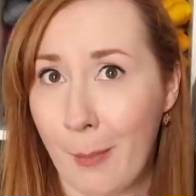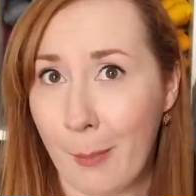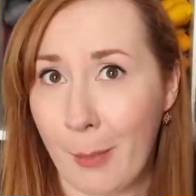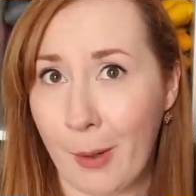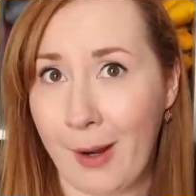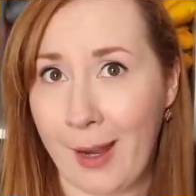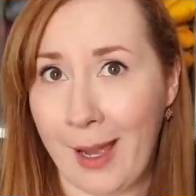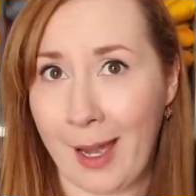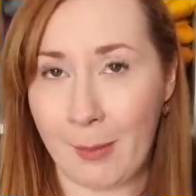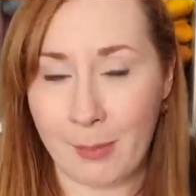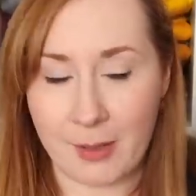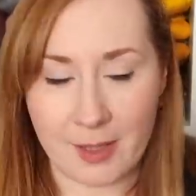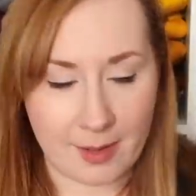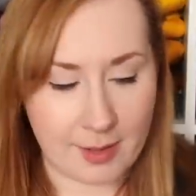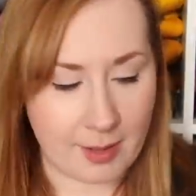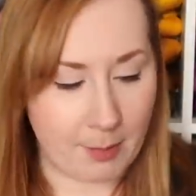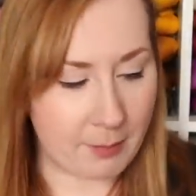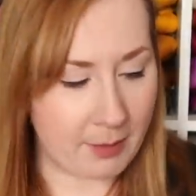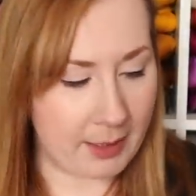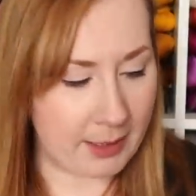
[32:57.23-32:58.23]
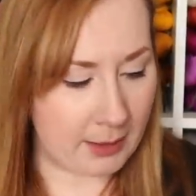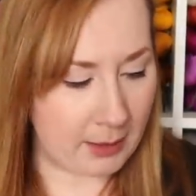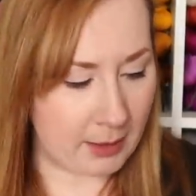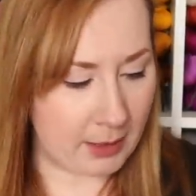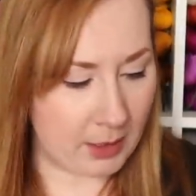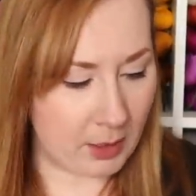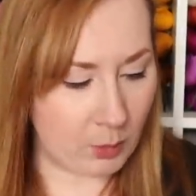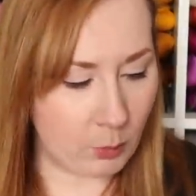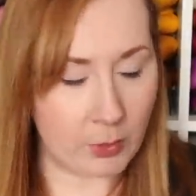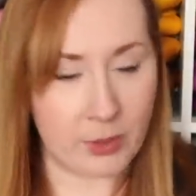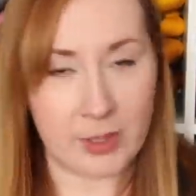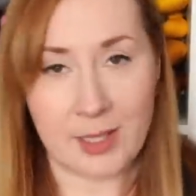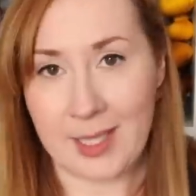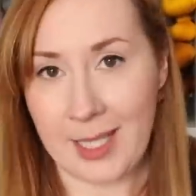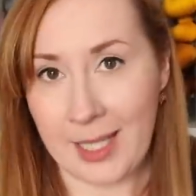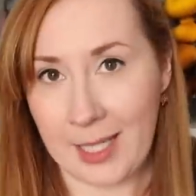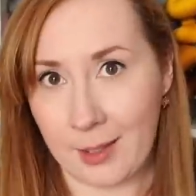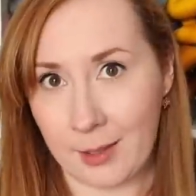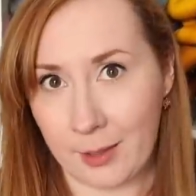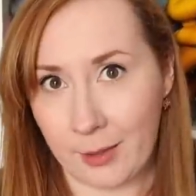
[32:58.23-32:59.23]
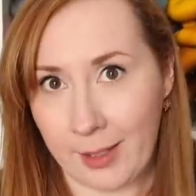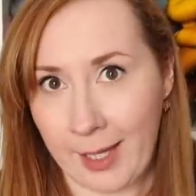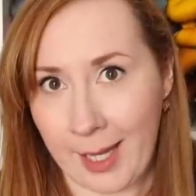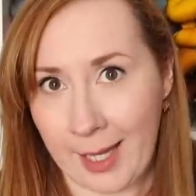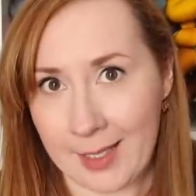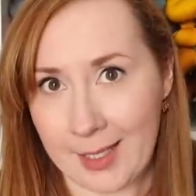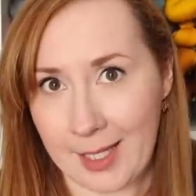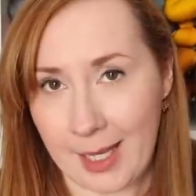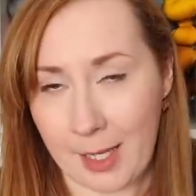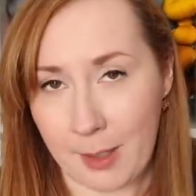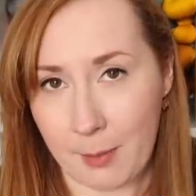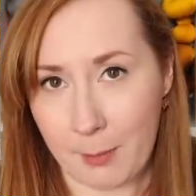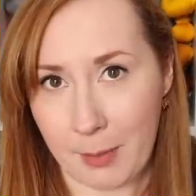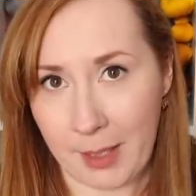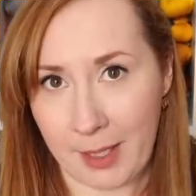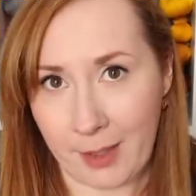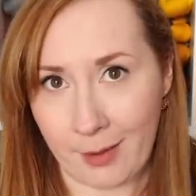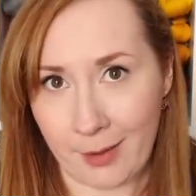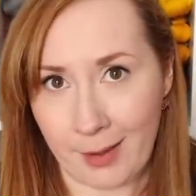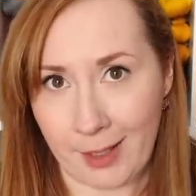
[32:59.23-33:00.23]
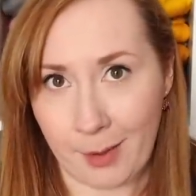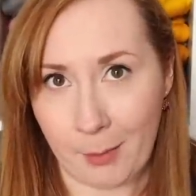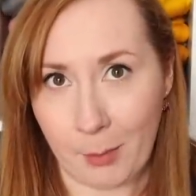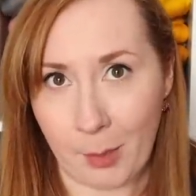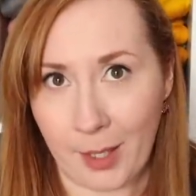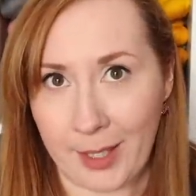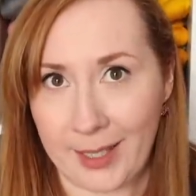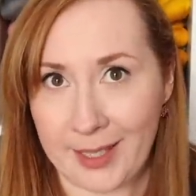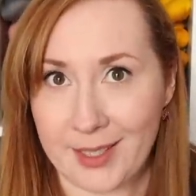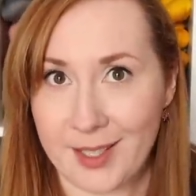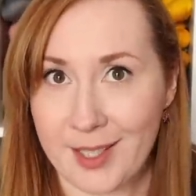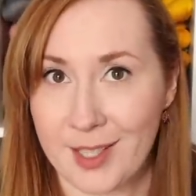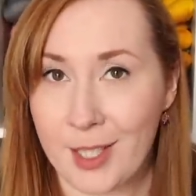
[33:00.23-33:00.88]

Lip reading: perhaps something that you want to take a look at and bear in mind.